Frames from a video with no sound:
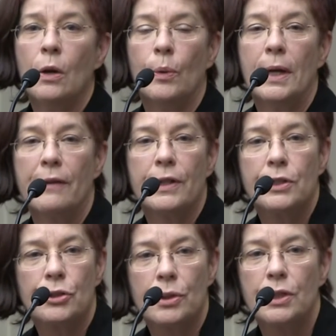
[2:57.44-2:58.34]
We have a
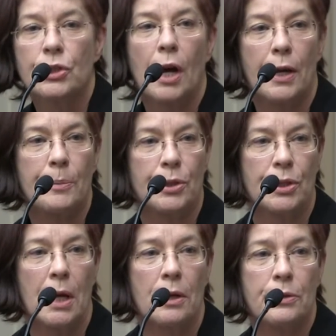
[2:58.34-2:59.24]
history, it's got ups and
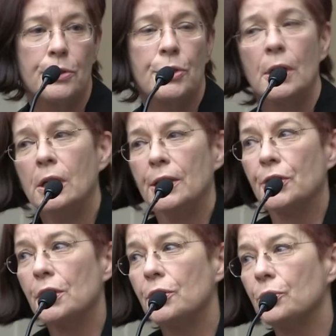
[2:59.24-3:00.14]
downs. It's
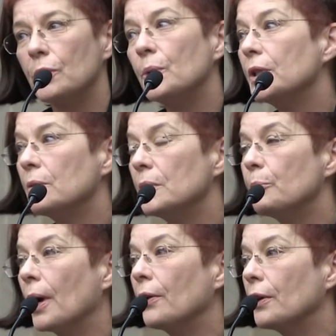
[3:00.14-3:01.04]
a history we can be
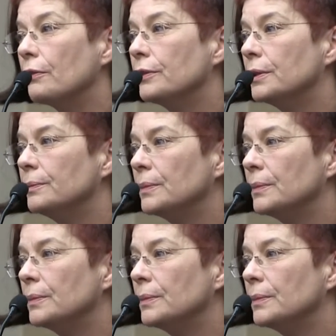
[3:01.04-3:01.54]
proud of.